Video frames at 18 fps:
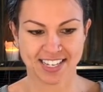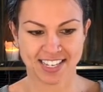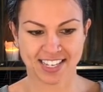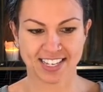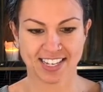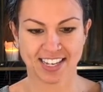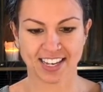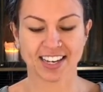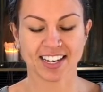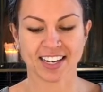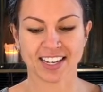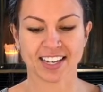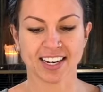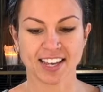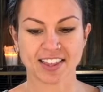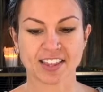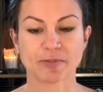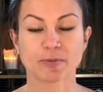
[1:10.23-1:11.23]
Good,
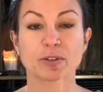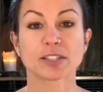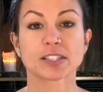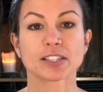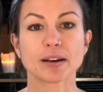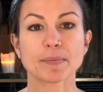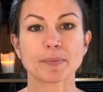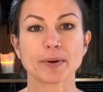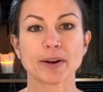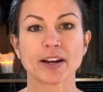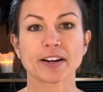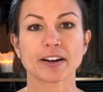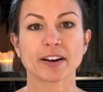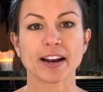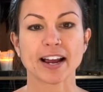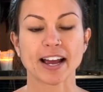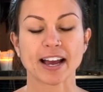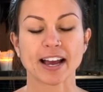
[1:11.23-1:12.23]
and then we'll separate our
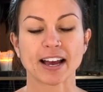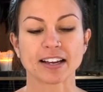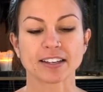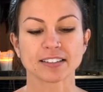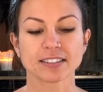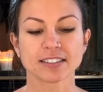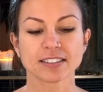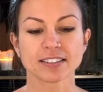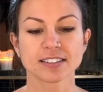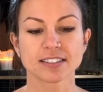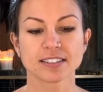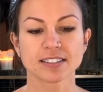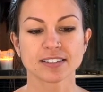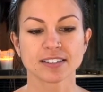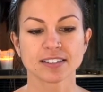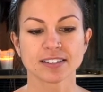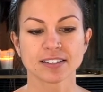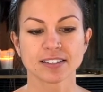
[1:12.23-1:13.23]
hands.
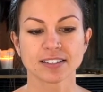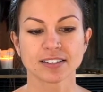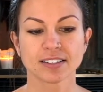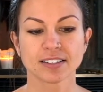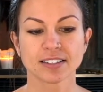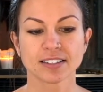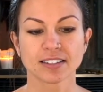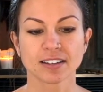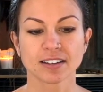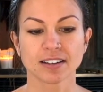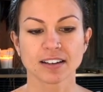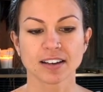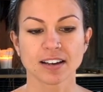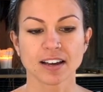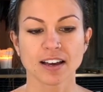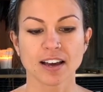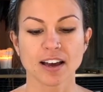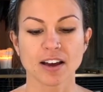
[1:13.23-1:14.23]

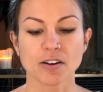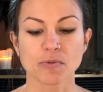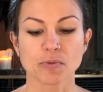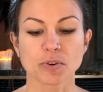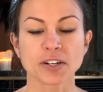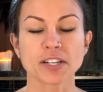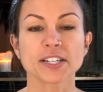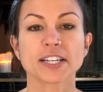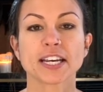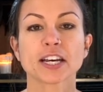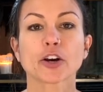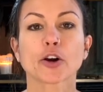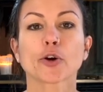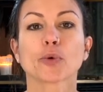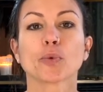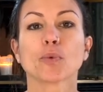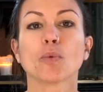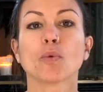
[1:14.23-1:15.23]
We're going to take
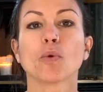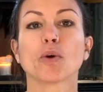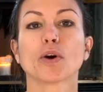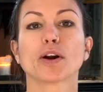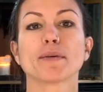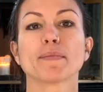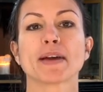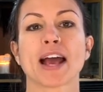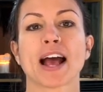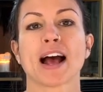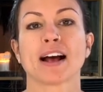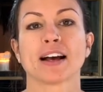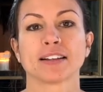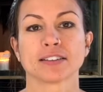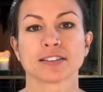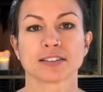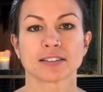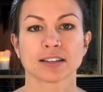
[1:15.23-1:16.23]
our warm
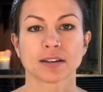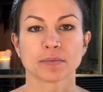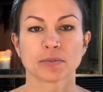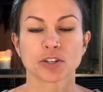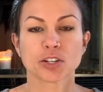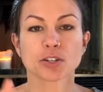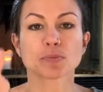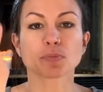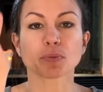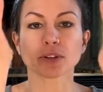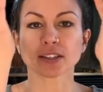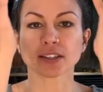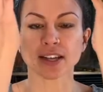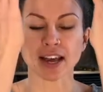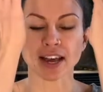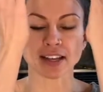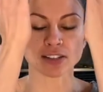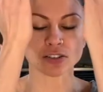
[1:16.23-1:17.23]
hands and just bring the
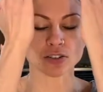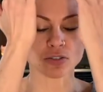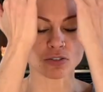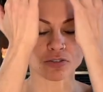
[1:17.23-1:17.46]
hands over